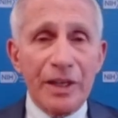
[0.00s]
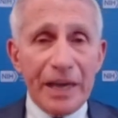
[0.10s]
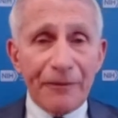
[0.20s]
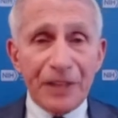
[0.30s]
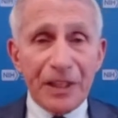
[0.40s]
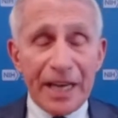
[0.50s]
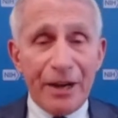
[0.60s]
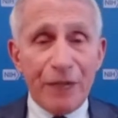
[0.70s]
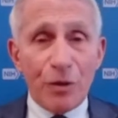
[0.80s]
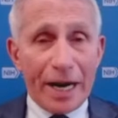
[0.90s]
The
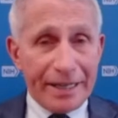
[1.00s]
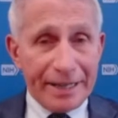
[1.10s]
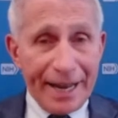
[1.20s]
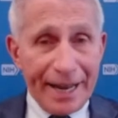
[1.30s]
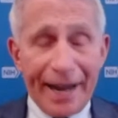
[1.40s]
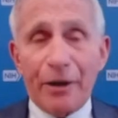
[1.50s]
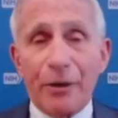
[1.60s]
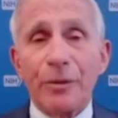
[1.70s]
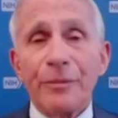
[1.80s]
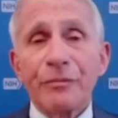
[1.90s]
FDA right
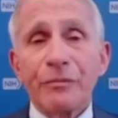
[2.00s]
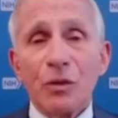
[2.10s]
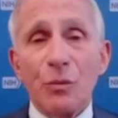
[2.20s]
now,